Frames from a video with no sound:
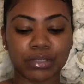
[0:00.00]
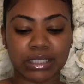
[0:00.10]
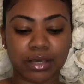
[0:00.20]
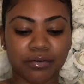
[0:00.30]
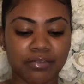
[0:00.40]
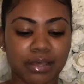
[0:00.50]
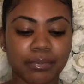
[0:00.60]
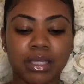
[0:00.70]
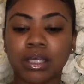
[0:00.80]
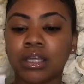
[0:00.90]
out of them
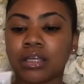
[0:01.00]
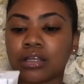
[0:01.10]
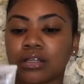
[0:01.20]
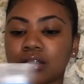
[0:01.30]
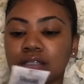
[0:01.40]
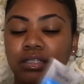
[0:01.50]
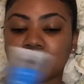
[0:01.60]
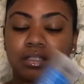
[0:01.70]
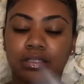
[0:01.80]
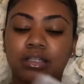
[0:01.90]
because
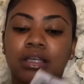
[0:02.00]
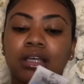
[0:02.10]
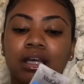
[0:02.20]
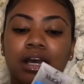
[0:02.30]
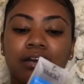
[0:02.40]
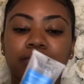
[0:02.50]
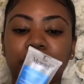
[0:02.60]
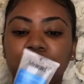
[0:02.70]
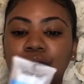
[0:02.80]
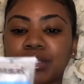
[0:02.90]
I've
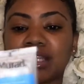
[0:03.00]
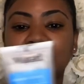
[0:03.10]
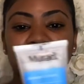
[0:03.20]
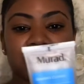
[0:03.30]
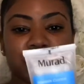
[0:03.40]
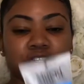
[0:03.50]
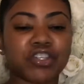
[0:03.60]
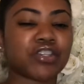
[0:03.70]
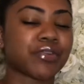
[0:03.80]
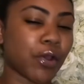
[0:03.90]
been using this one
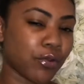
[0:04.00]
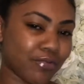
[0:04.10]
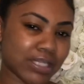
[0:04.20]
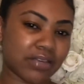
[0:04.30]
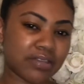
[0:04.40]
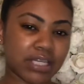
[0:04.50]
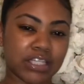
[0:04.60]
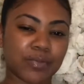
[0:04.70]
just over 7 days,